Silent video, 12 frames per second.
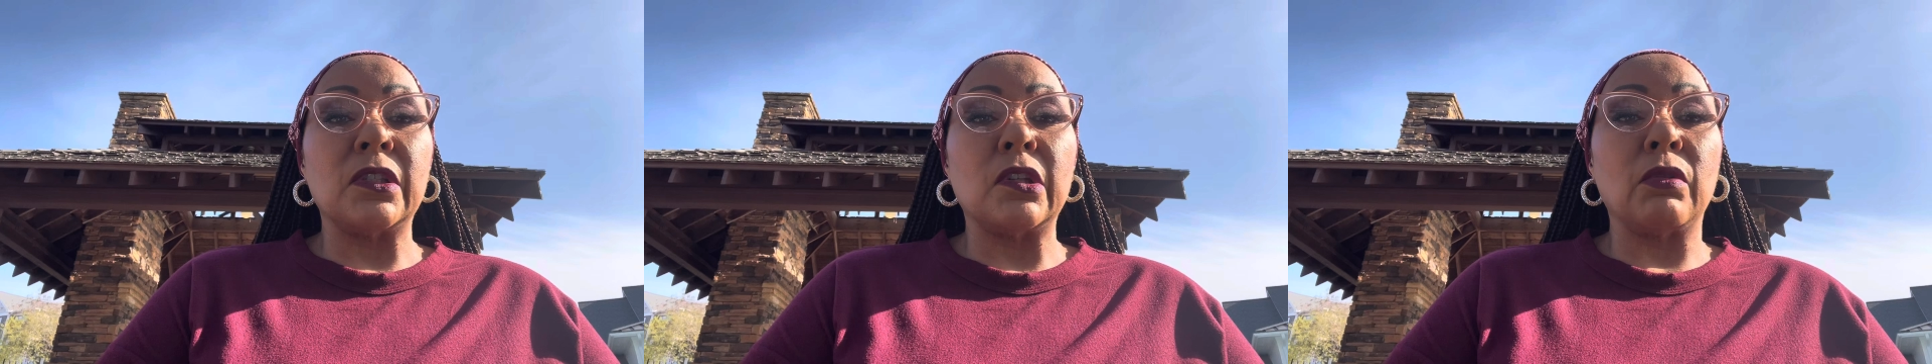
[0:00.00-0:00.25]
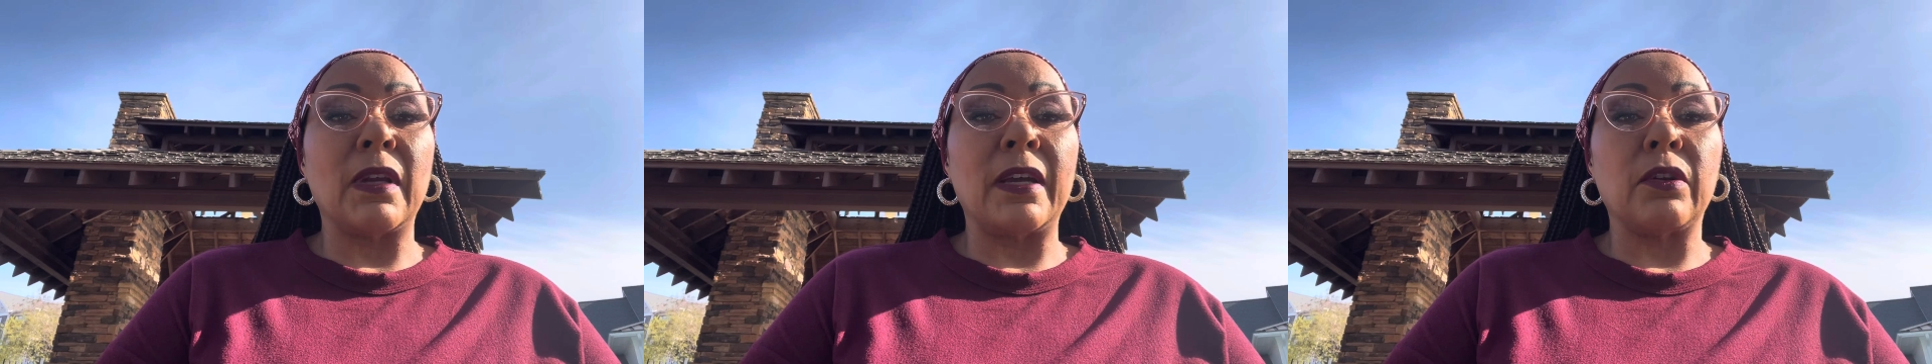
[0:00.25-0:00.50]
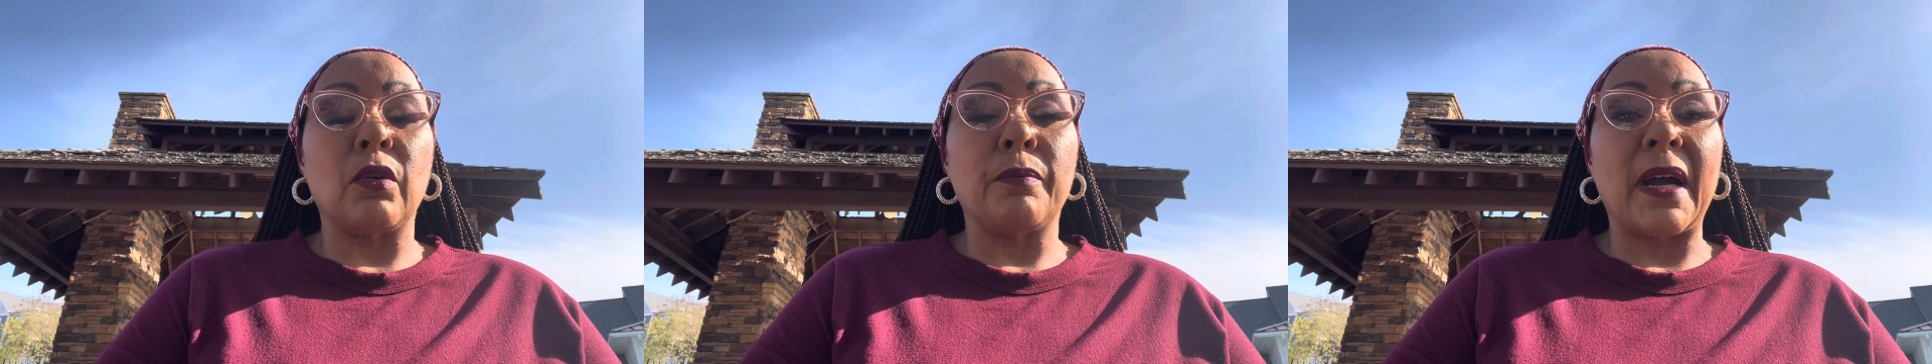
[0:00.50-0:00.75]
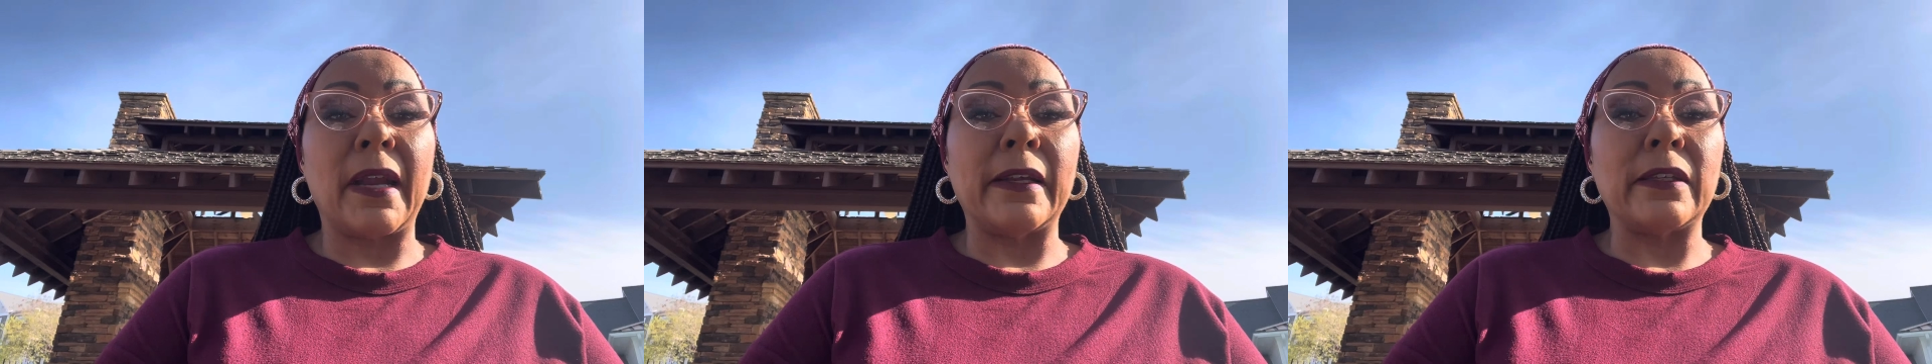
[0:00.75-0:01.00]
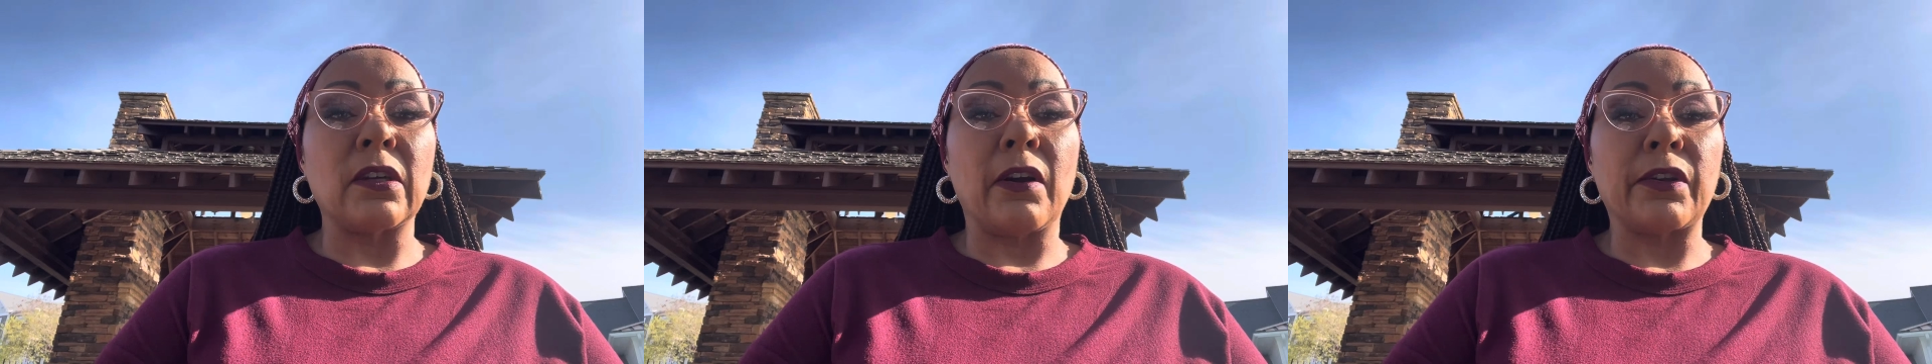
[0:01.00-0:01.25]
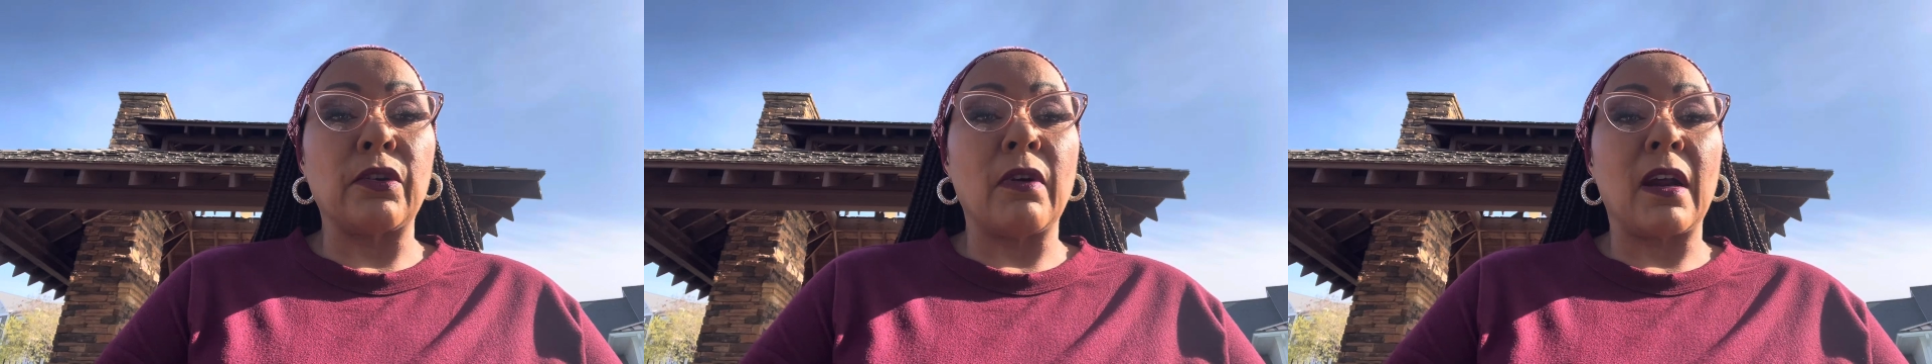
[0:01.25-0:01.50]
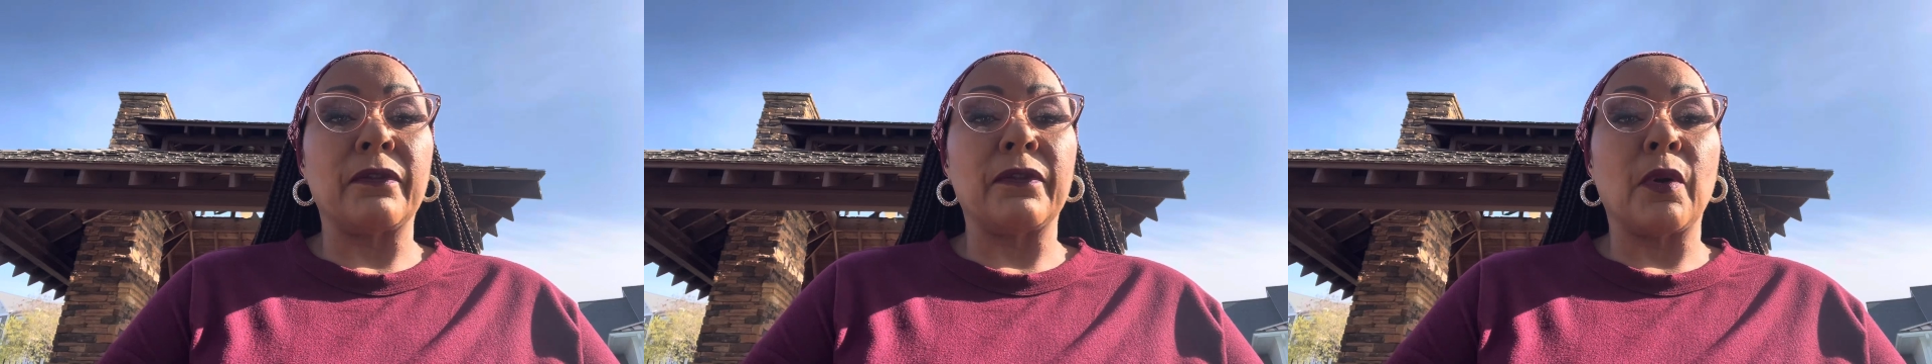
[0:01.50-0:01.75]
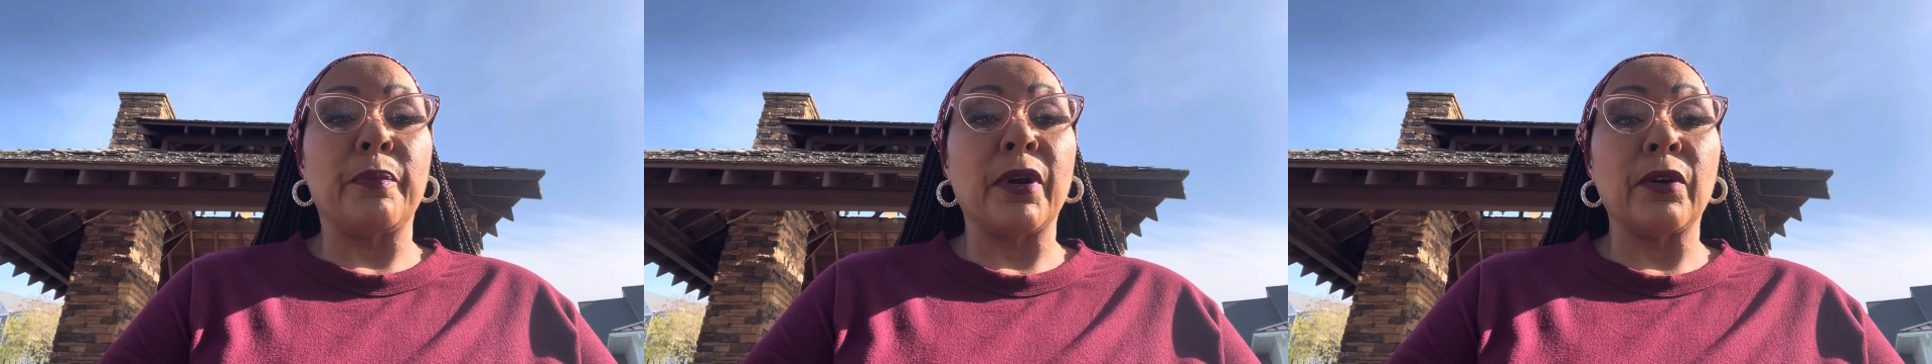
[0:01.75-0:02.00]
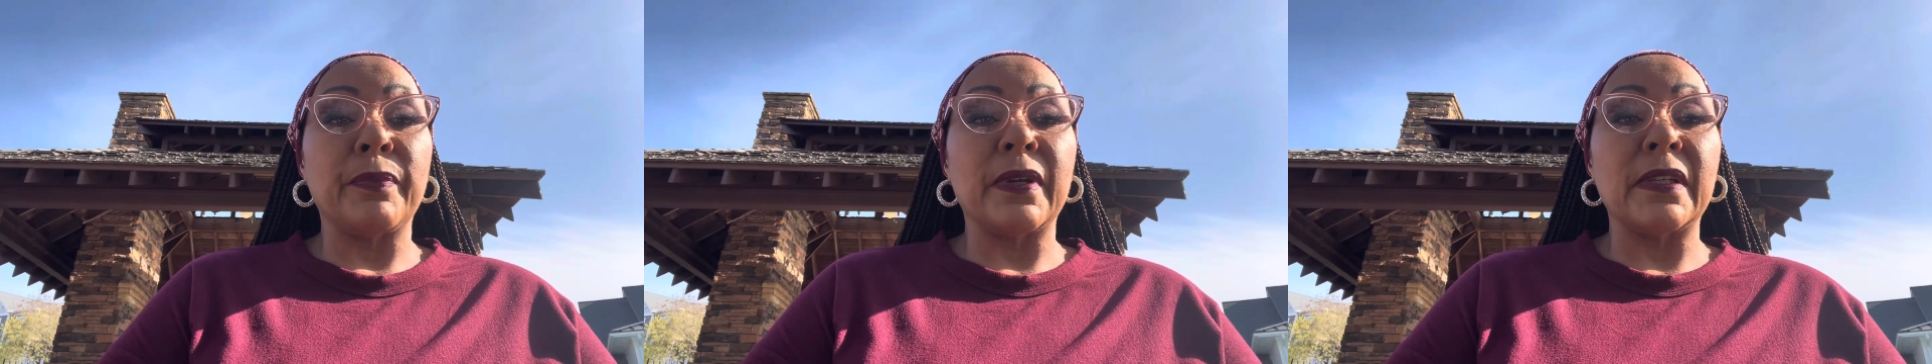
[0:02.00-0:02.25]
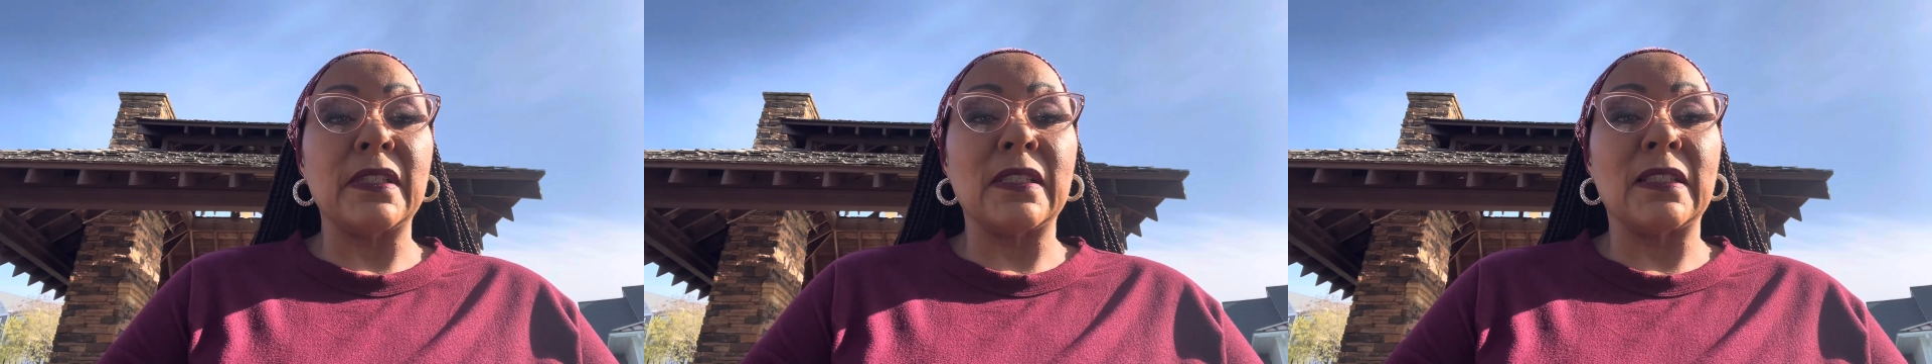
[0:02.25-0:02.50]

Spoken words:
Don't let nobody talk you out of your purpose.